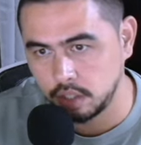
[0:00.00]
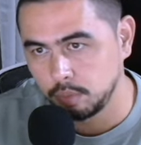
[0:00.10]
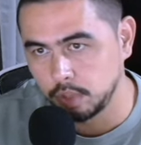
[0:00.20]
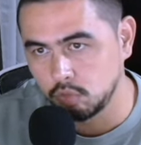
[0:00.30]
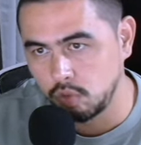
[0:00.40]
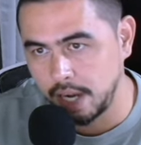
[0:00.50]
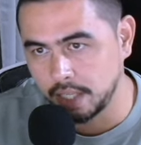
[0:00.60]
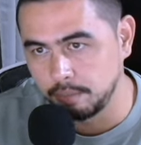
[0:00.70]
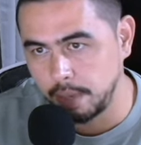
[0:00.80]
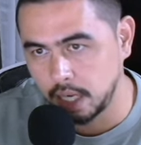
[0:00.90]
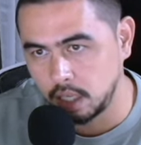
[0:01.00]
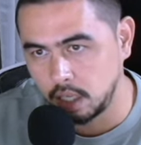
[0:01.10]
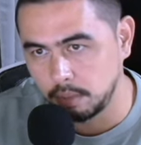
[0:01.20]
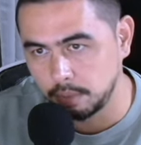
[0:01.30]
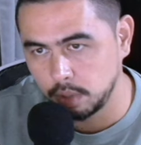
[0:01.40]
We rallied back
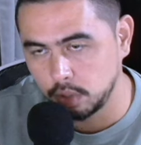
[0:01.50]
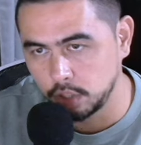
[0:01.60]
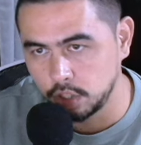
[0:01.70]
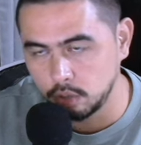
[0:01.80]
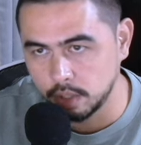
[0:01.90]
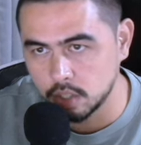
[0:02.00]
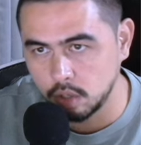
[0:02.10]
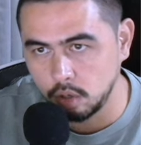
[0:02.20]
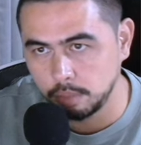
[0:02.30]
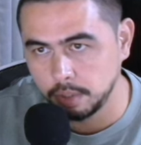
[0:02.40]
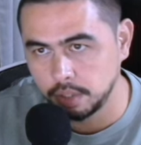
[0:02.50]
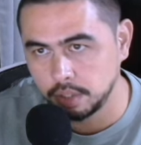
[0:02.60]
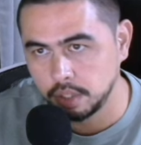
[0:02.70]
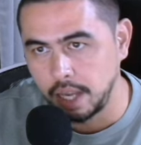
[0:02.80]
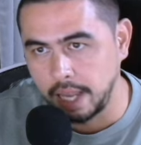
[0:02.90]
up on the US
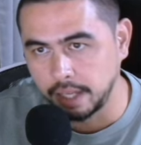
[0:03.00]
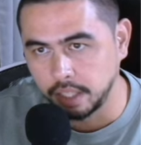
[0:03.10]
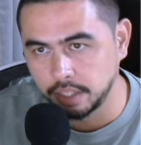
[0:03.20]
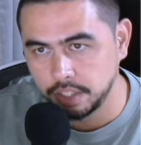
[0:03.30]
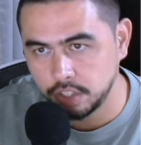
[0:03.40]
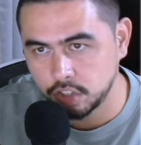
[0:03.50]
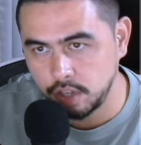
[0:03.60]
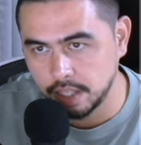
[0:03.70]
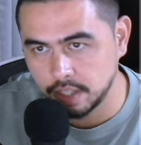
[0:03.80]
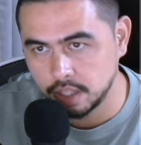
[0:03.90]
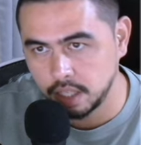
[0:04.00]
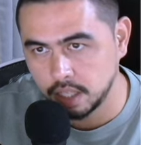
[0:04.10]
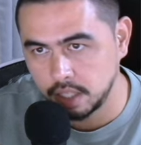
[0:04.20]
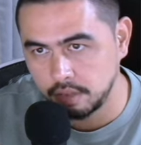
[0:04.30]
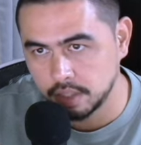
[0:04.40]
Open, and I did try to take
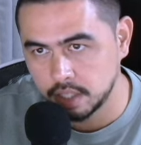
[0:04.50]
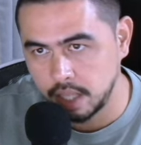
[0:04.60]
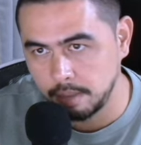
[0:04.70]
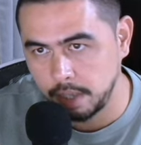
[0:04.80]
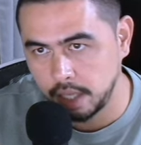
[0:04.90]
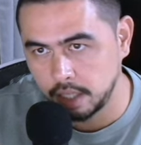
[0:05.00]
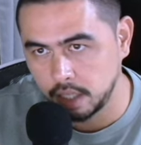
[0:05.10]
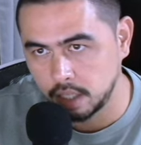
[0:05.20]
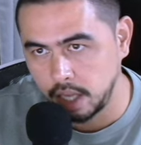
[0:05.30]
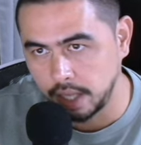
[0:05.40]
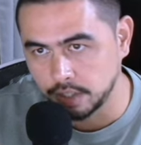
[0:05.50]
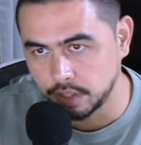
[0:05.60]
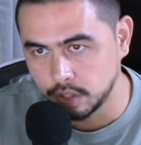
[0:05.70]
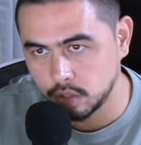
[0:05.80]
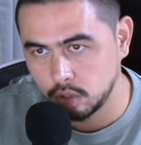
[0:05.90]
another stab at it and
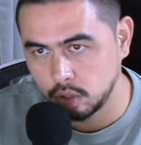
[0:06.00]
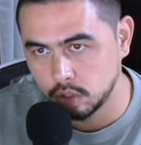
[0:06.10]
just took a